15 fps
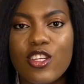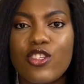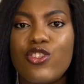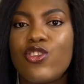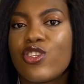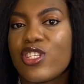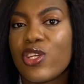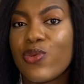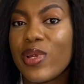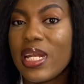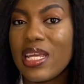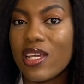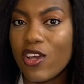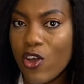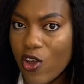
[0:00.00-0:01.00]
Does it
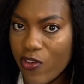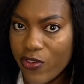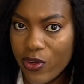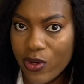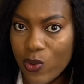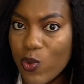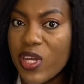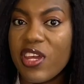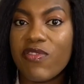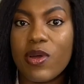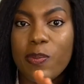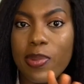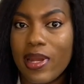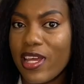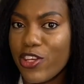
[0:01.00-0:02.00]
really cover whatever
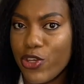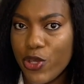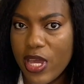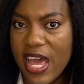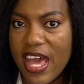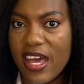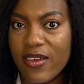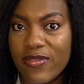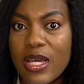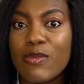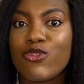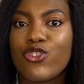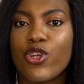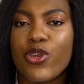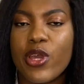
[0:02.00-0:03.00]
plan you have? I'm
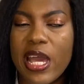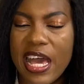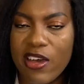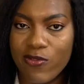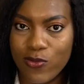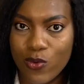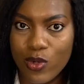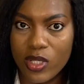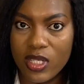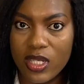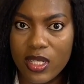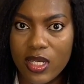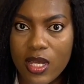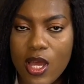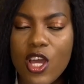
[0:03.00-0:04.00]
sure you have one.
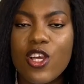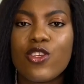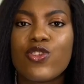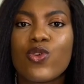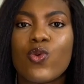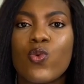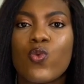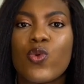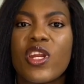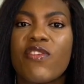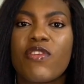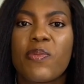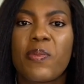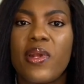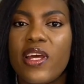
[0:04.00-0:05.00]
So whatever
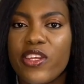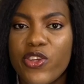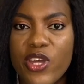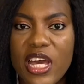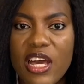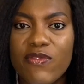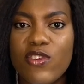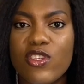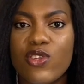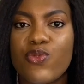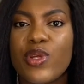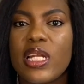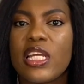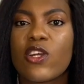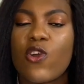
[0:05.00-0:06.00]
plan you have, does it
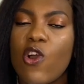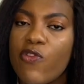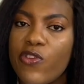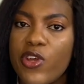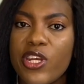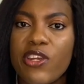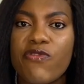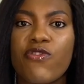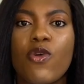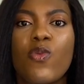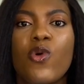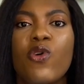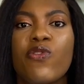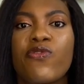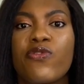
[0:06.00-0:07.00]
really cover any form
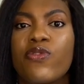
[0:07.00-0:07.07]
of